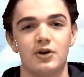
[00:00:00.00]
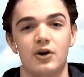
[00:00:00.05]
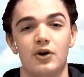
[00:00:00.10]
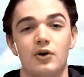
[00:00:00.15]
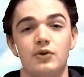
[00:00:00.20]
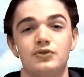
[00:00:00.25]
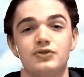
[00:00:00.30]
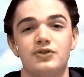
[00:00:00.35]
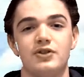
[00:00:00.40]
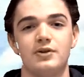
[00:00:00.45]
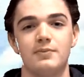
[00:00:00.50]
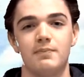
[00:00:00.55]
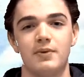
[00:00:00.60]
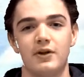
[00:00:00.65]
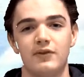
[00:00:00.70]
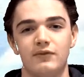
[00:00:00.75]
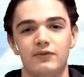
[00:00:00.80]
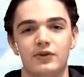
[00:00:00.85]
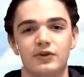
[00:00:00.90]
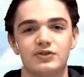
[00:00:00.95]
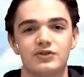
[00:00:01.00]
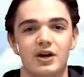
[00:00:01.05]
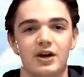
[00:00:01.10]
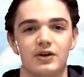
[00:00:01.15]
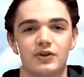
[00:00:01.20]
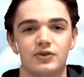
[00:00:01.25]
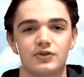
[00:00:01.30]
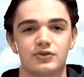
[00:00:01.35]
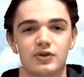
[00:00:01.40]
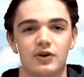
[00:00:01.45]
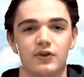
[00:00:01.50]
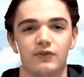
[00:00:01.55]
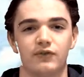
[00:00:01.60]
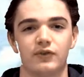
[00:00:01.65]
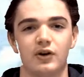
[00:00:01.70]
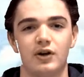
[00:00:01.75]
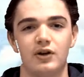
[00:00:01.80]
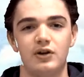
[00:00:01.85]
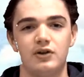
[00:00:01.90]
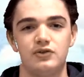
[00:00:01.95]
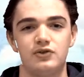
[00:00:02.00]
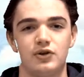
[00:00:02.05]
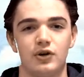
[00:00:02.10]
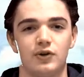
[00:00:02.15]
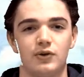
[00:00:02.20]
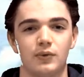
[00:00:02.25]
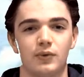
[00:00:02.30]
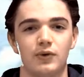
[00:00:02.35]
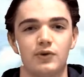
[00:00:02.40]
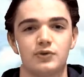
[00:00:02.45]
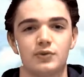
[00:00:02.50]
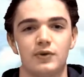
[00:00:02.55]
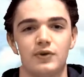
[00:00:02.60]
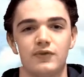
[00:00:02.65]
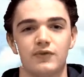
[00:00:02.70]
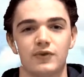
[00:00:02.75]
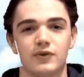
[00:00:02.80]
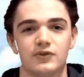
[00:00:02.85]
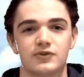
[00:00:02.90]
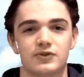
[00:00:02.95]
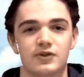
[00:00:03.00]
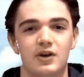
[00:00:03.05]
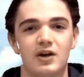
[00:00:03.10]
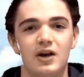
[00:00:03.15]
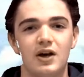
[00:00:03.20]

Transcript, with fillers: hosts the Bentonville Tigers on Friday, January 21st.